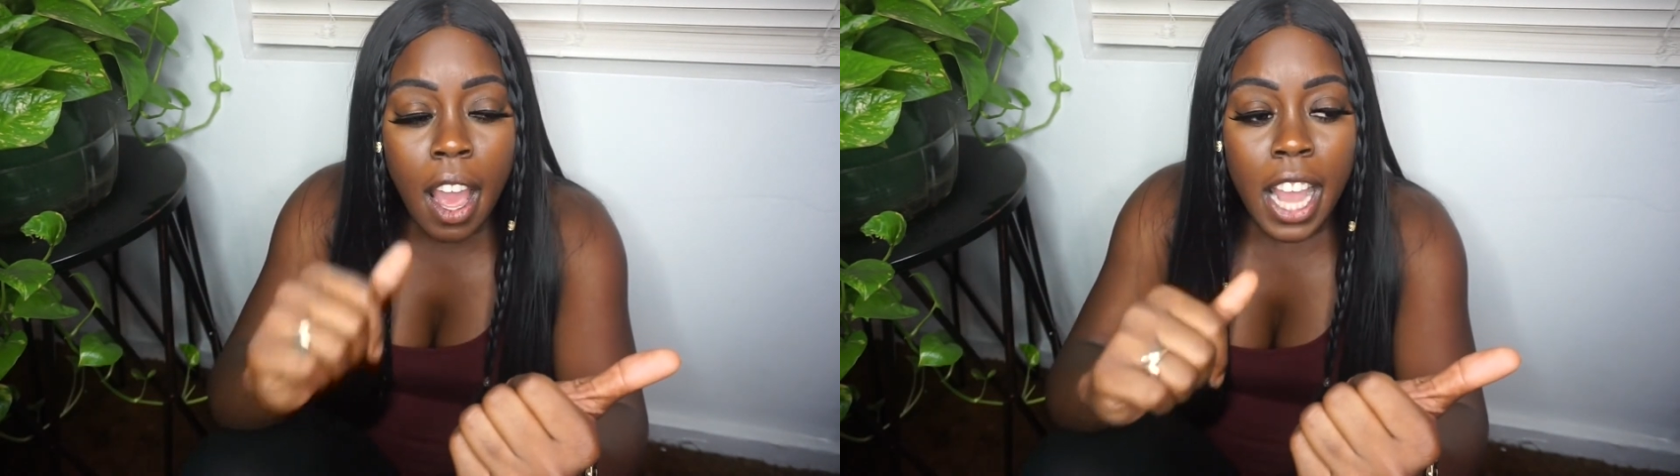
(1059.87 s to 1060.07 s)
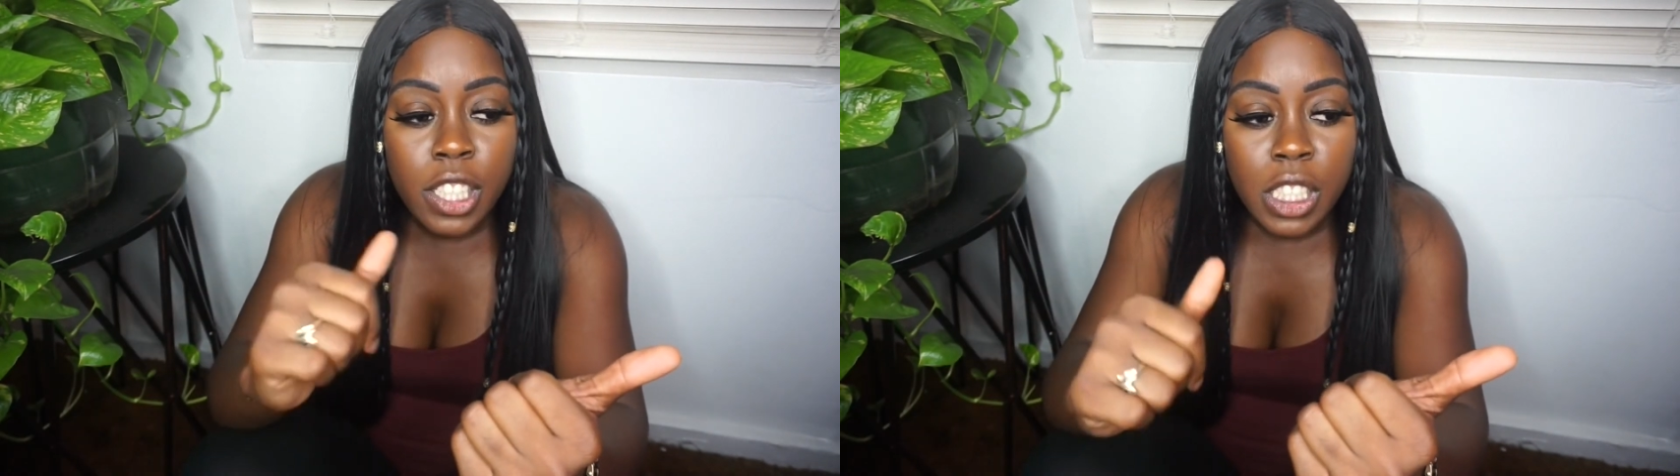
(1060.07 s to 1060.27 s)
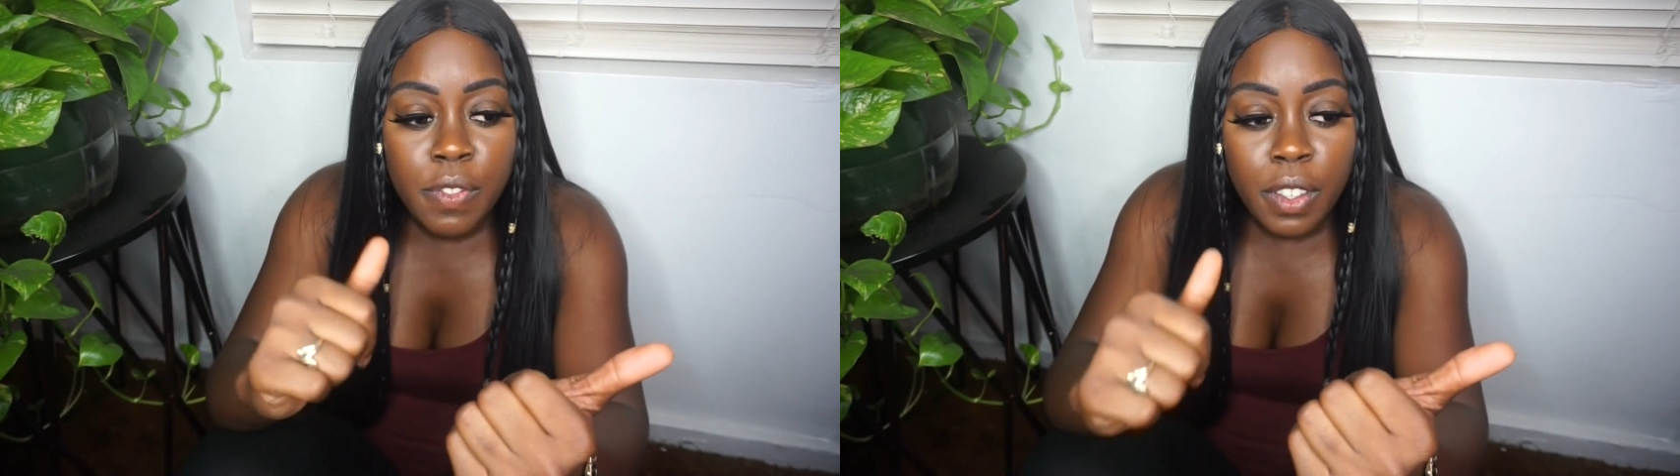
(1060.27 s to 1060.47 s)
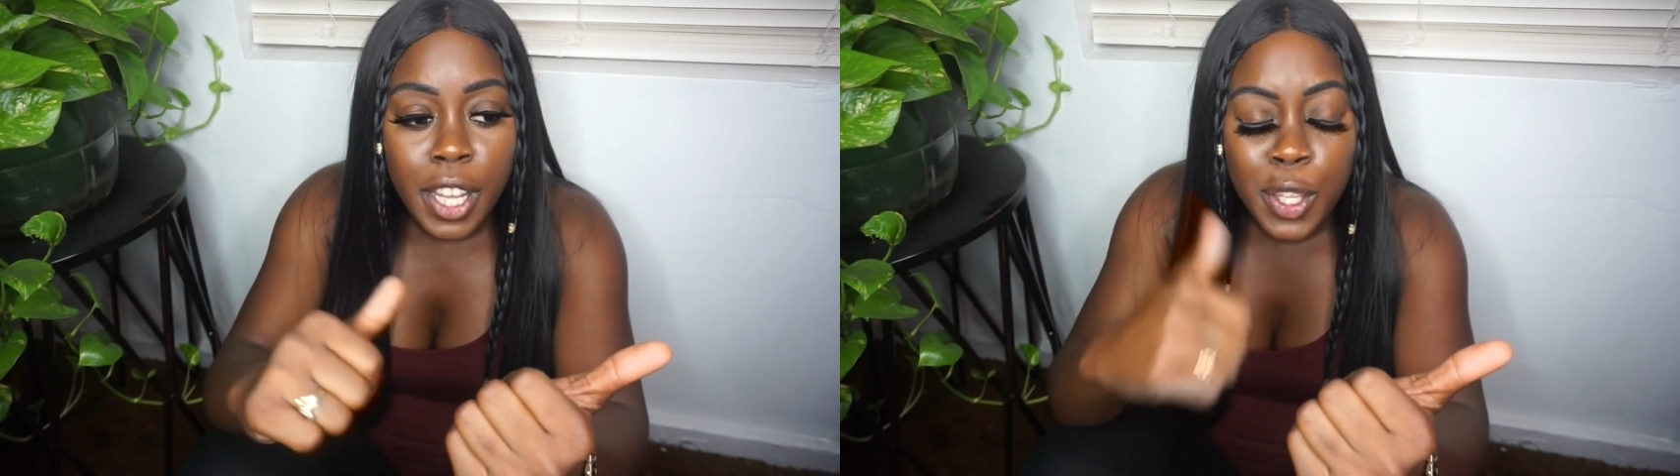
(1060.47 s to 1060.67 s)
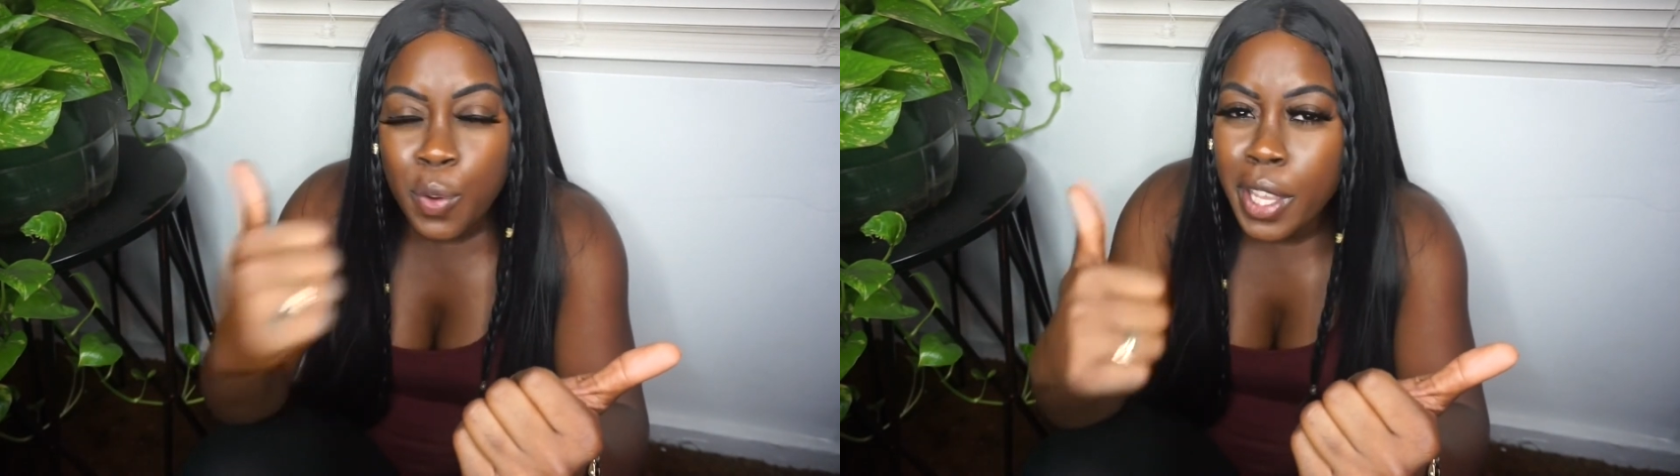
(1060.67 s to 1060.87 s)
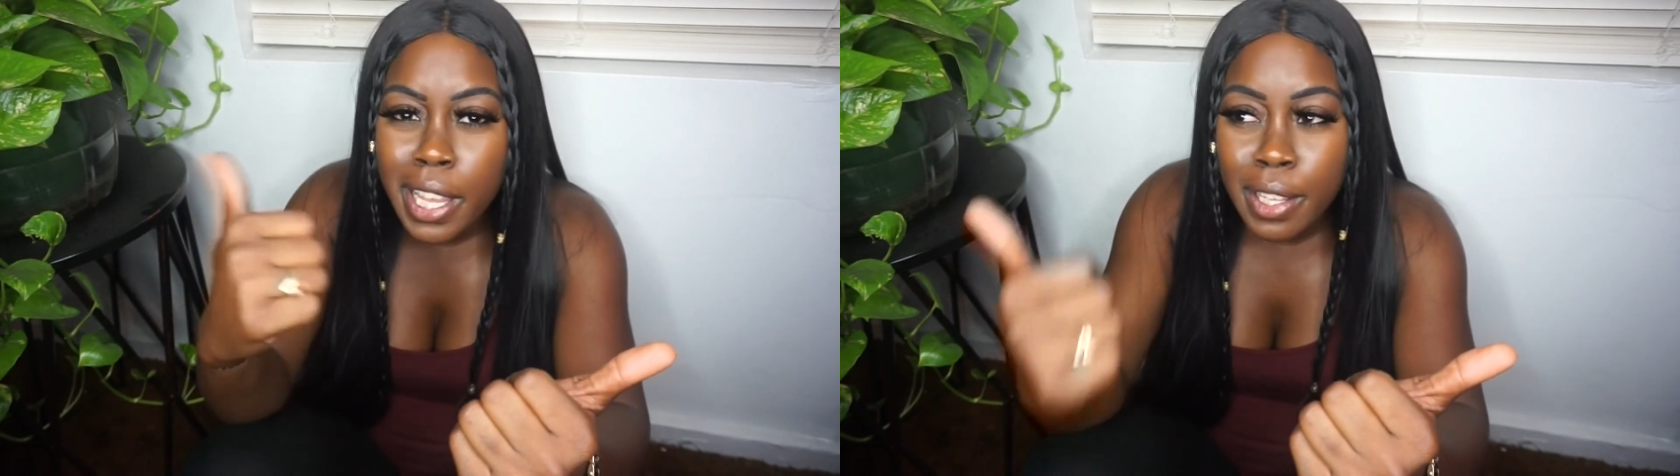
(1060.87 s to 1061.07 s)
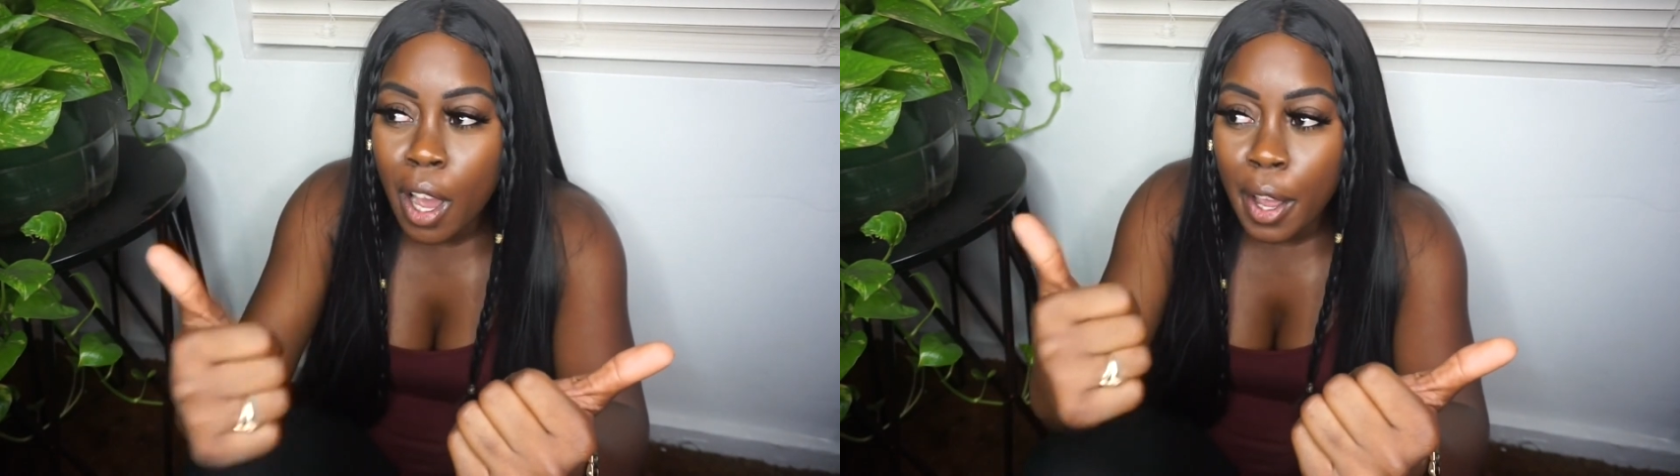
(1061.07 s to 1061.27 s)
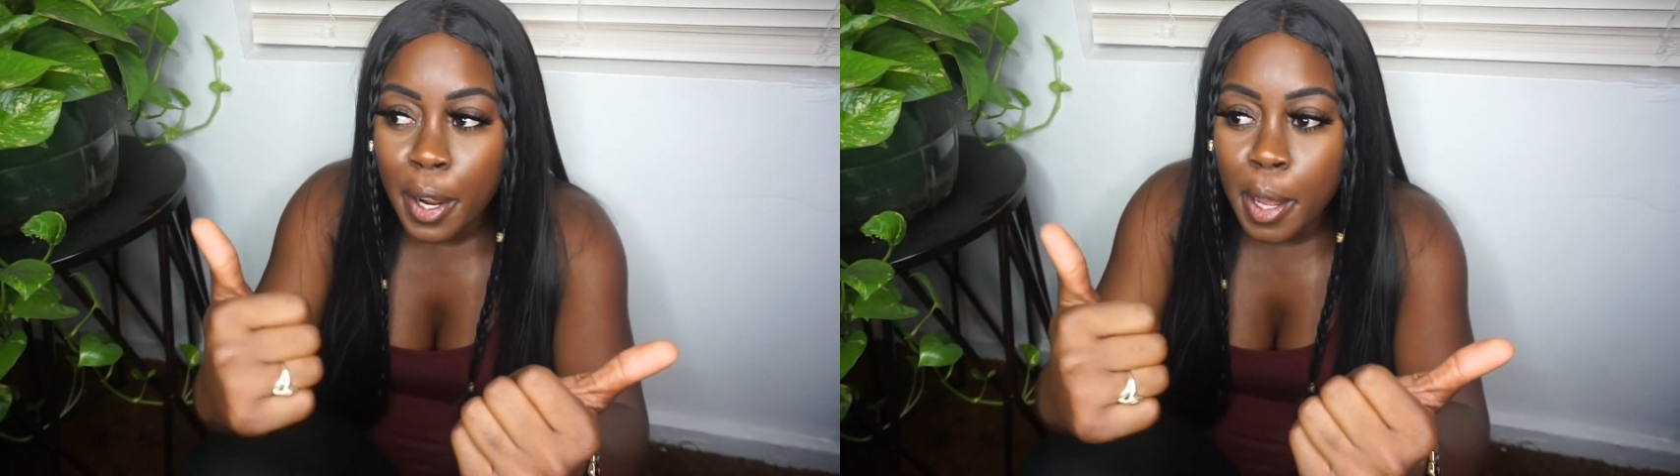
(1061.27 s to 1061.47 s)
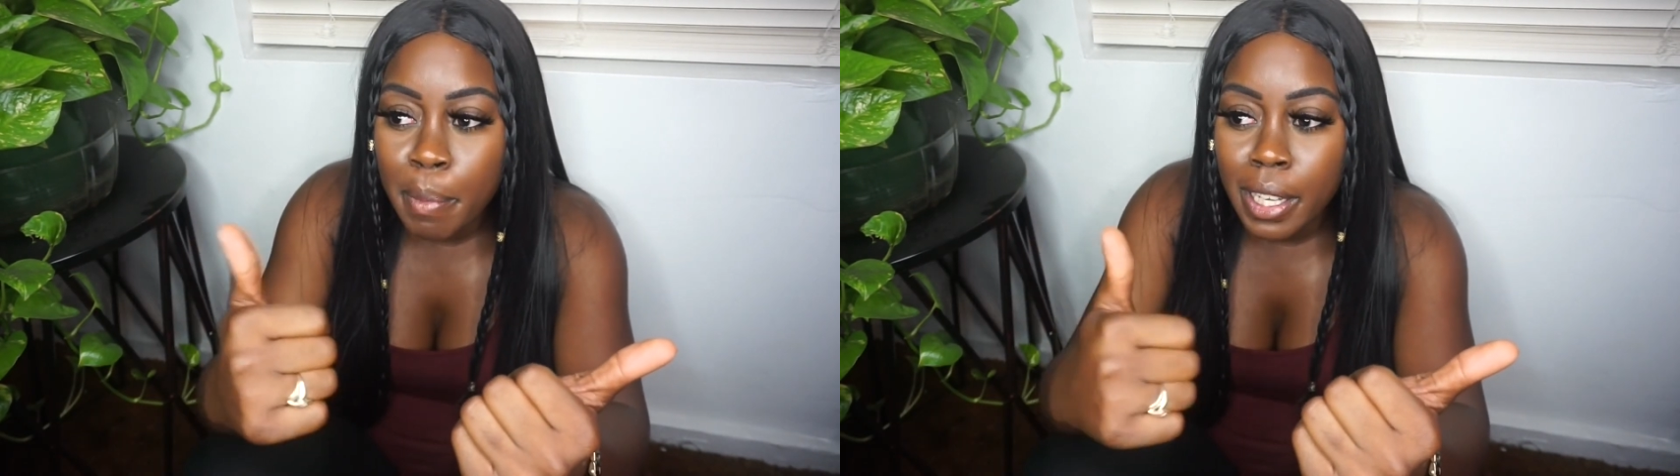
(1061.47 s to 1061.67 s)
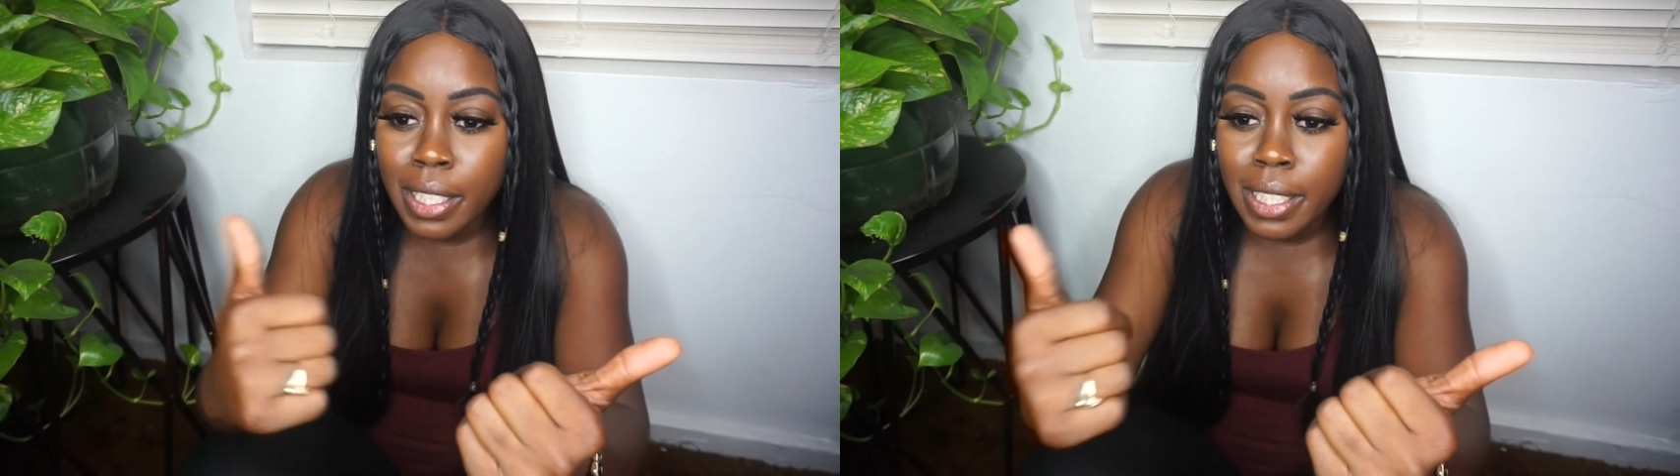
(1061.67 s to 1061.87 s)
I just feel like you get caught up,
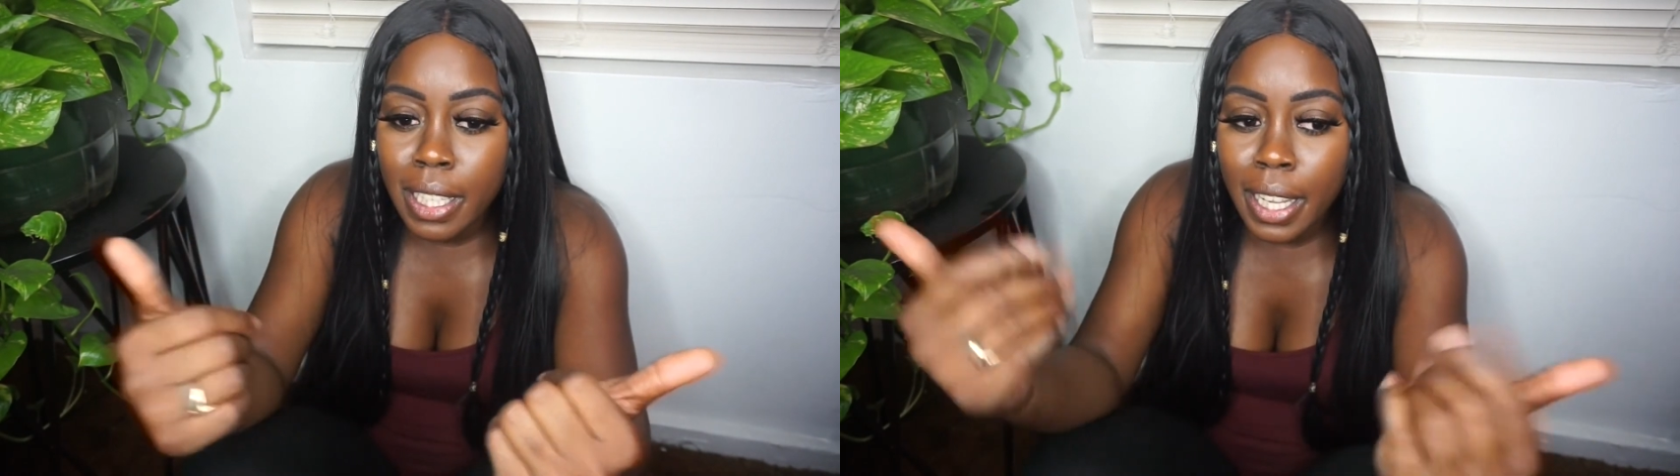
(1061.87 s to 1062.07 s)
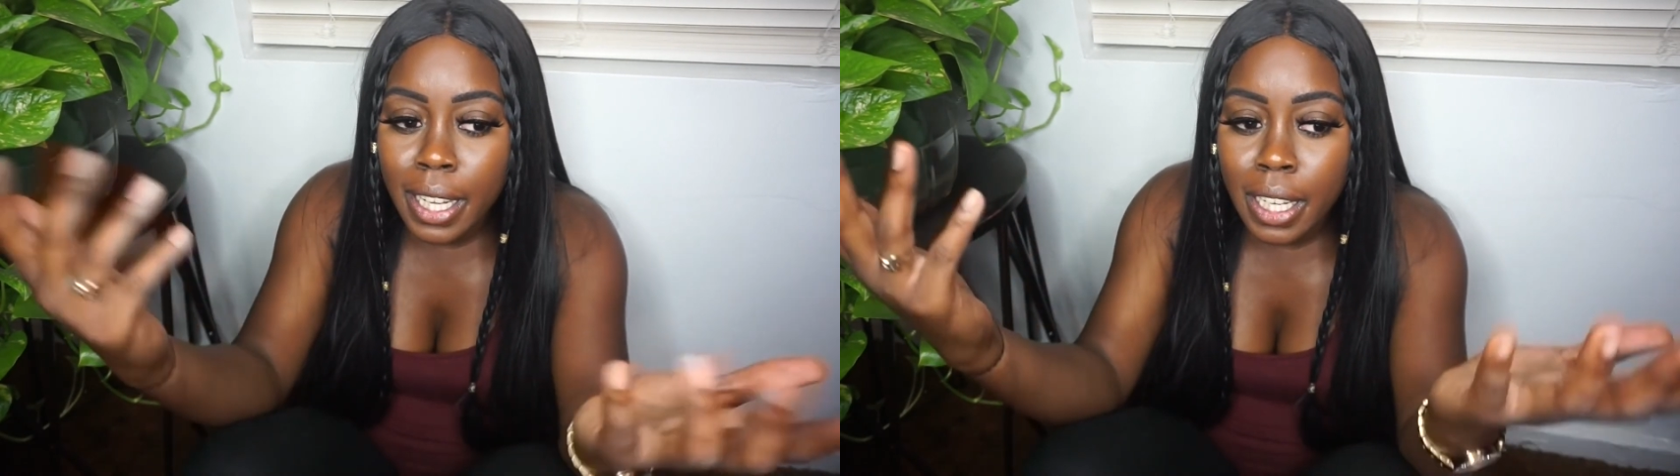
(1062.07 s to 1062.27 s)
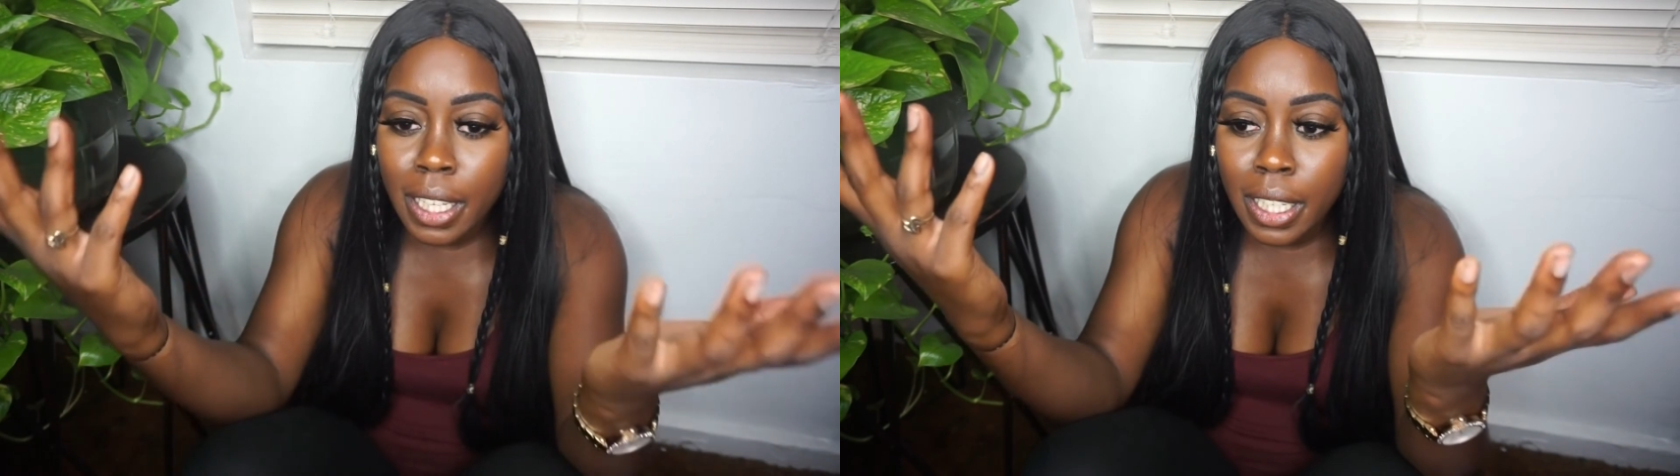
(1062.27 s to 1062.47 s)
and it's like